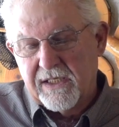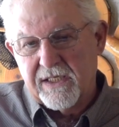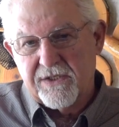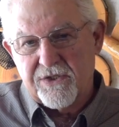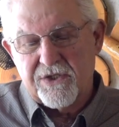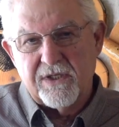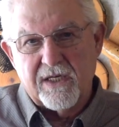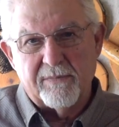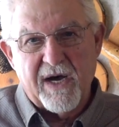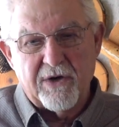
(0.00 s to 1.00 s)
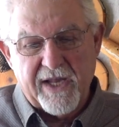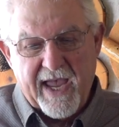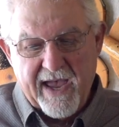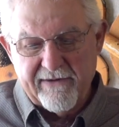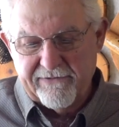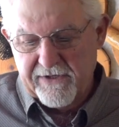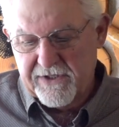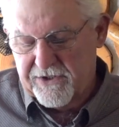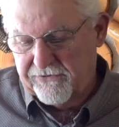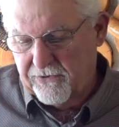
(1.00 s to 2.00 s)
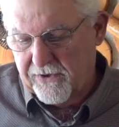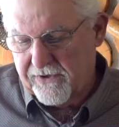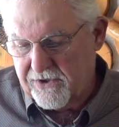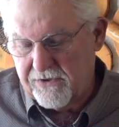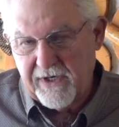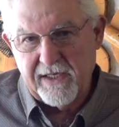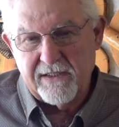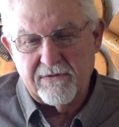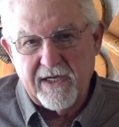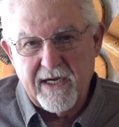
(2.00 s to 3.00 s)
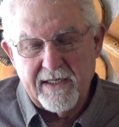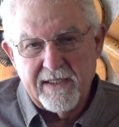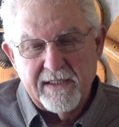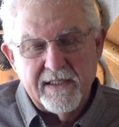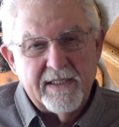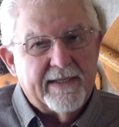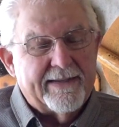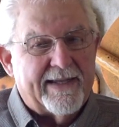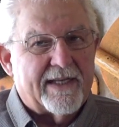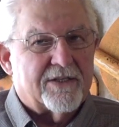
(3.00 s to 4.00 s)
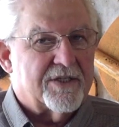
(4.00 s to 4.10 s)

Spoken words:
is about average for the two-handed rod. That's